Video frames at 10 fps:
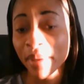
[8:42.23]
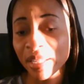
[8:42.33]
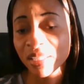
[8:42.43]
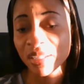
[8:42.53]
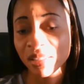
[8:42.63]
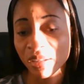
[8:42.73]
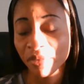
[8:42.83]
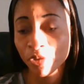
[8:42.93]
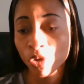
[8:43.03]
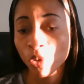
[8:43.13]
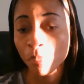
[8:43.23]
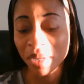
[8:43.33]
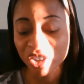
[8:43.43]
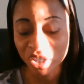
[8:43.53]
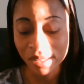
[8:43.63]
better serve your
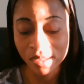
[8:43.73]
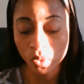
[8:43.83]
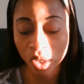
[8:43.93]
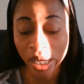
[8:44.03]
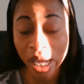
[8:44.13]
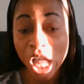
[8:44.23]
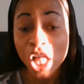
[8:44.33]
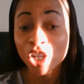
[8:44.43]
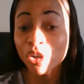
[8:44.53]
patients, okay?